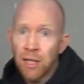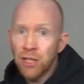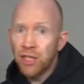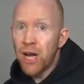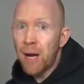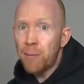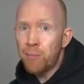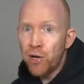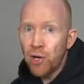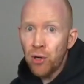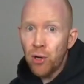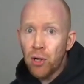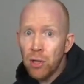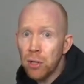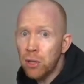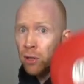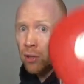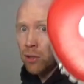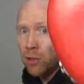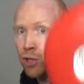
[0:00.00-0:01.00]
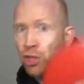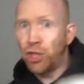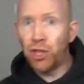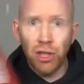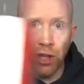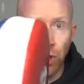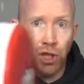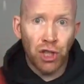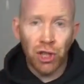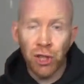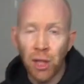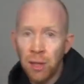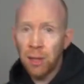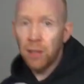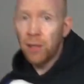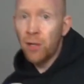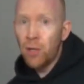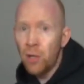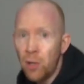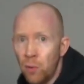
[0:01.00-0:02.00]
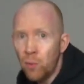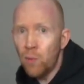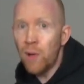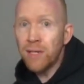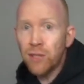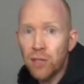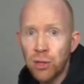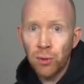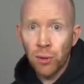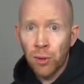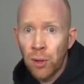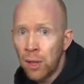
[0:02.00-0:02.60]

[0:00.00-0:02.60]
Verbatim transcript: Jab real hook, ish, ish. One, two,